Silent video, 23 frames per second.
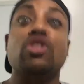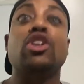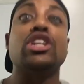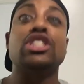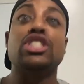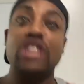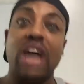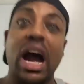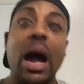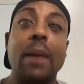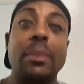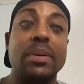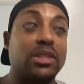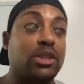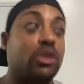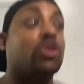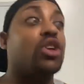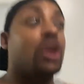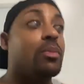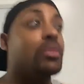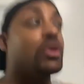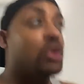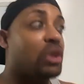Your job is to
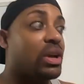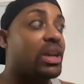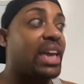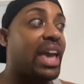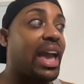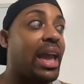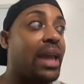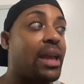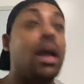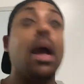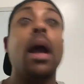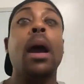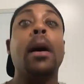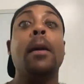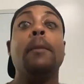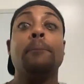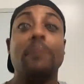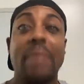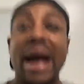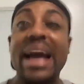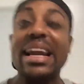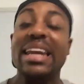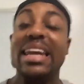communicate
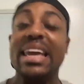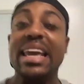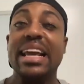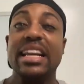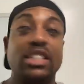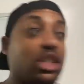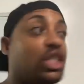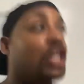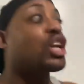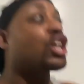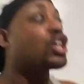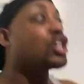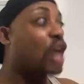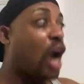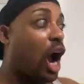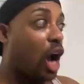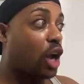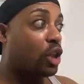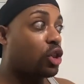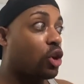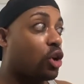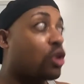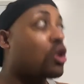my needs to the
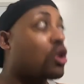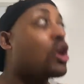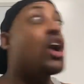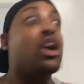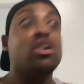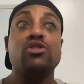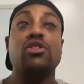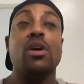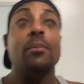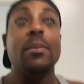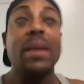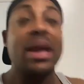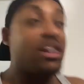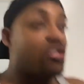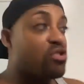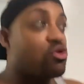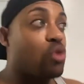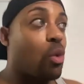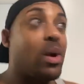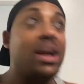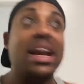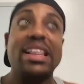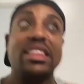doctor to make
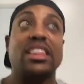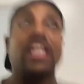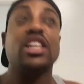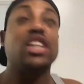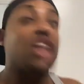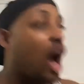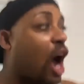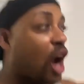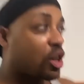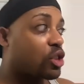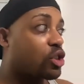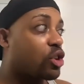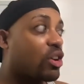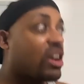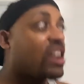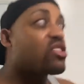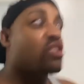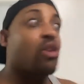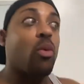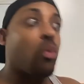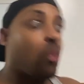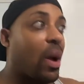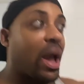sure that the doctor
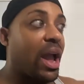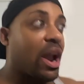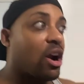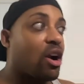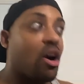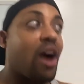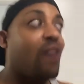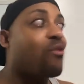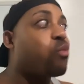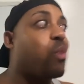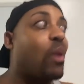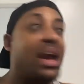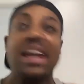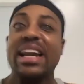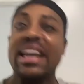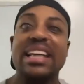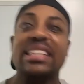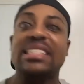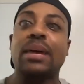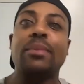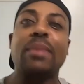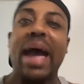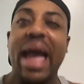is aware of what it
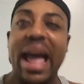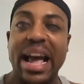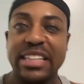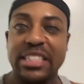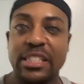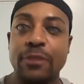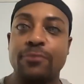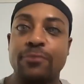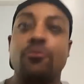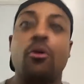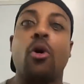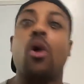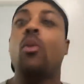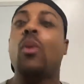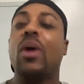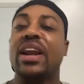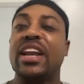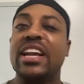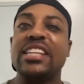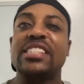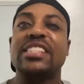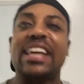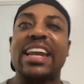is I'm asking for,
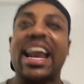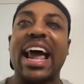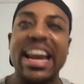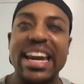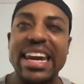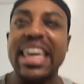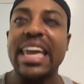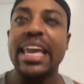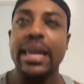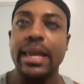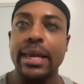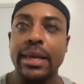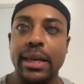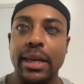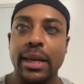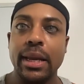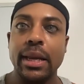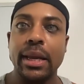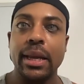what it is that I need,